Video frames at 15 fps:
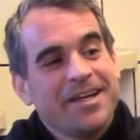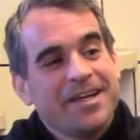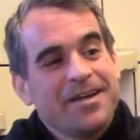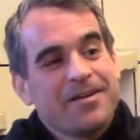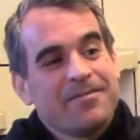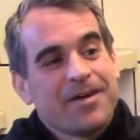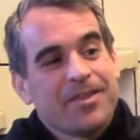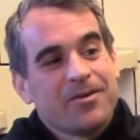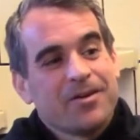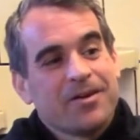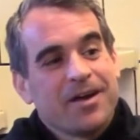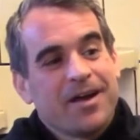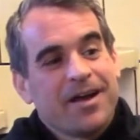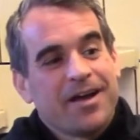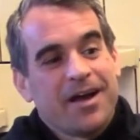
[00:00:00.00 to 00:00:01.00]
Father
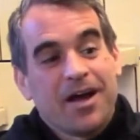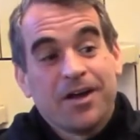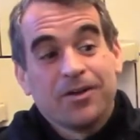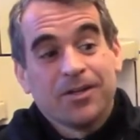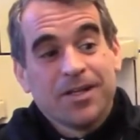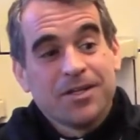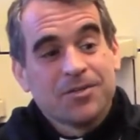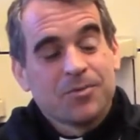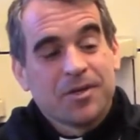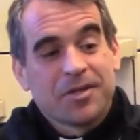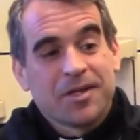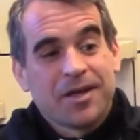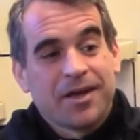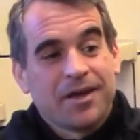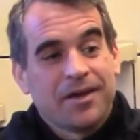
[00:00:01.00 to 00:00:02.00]
Ireland was
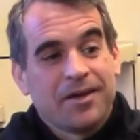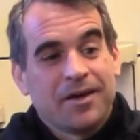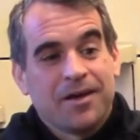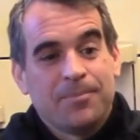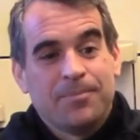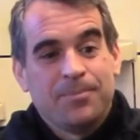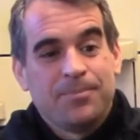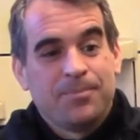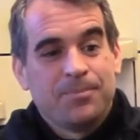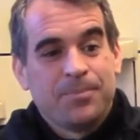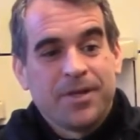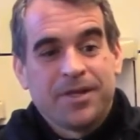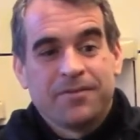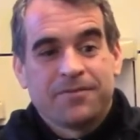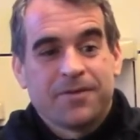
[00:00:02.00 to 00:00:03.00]
a
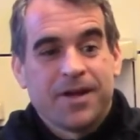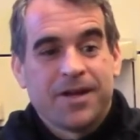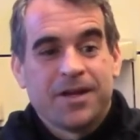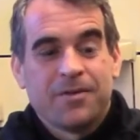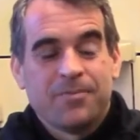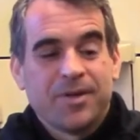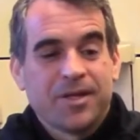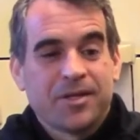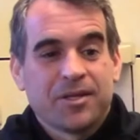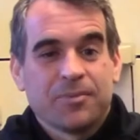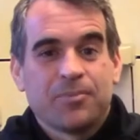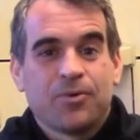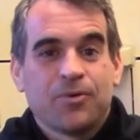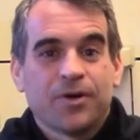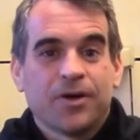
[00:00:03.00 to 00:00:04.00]
big friend and a big
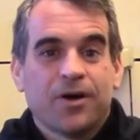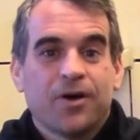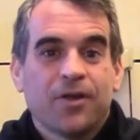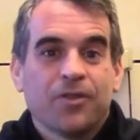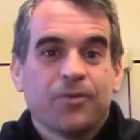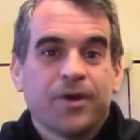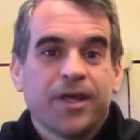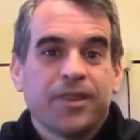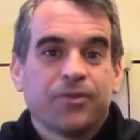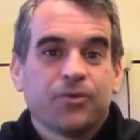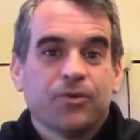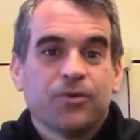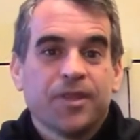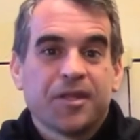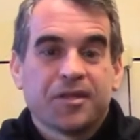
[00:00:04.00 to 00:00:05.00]
support all the way
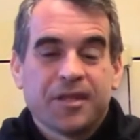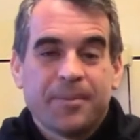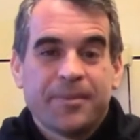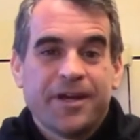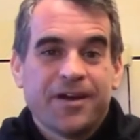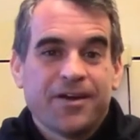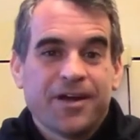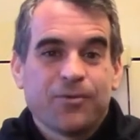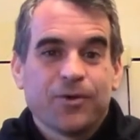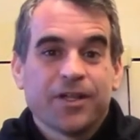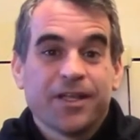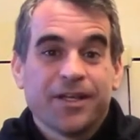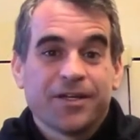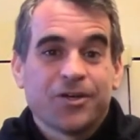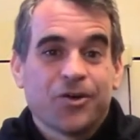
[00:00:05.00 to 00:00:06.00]
through the seminary.
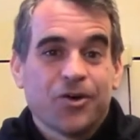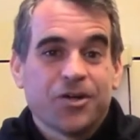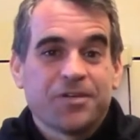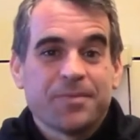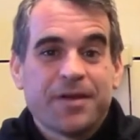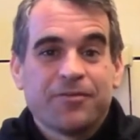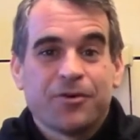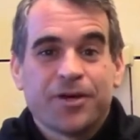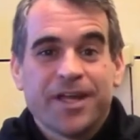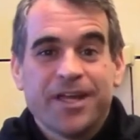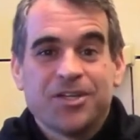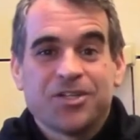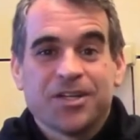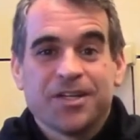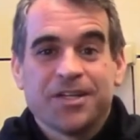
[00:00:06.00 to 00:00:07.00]
Really encouraged my
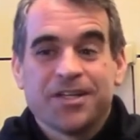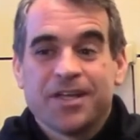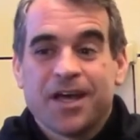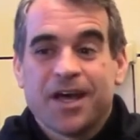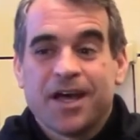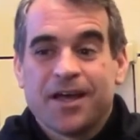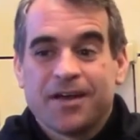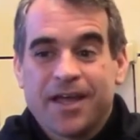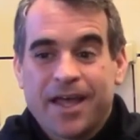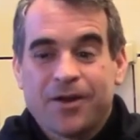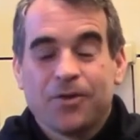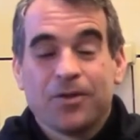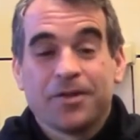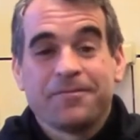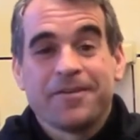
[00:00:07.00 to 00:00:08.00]
vocation at
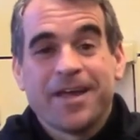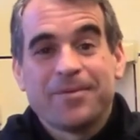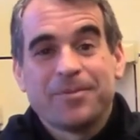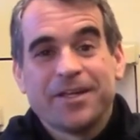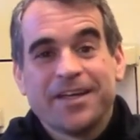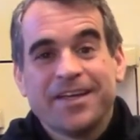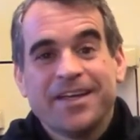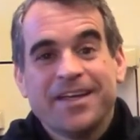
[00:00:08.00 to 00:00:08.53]
Holy Family.